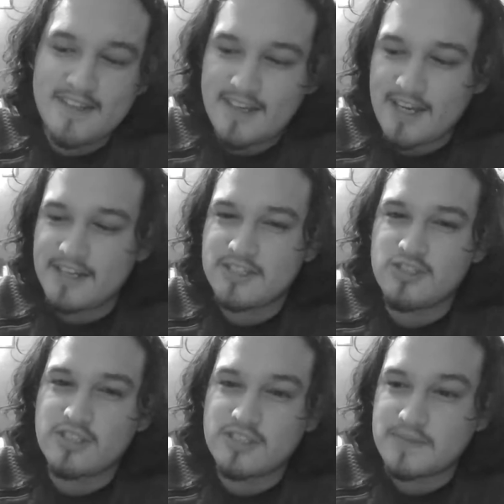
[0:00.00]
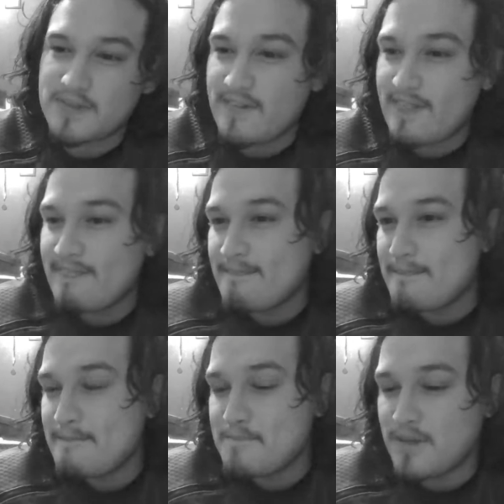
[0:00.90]
Kind of discharges them.
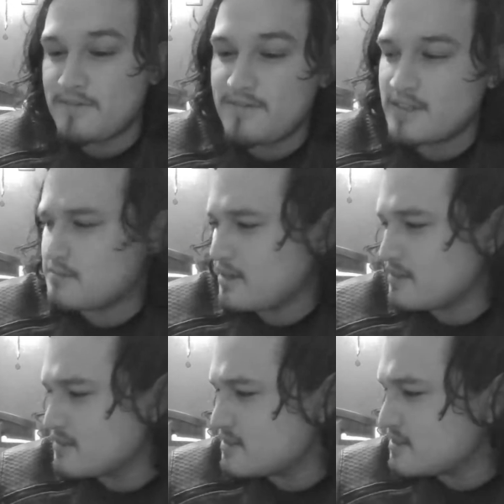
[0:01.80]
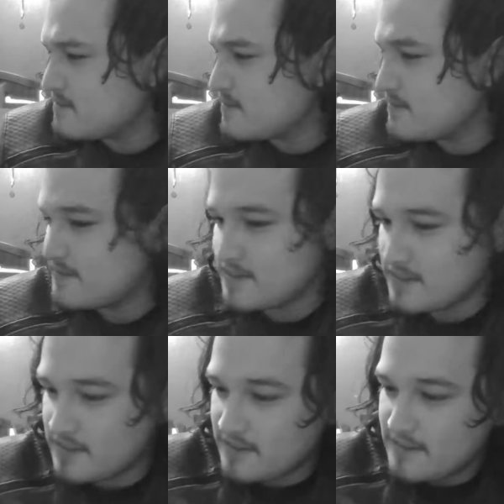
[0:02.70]
That's what I heard.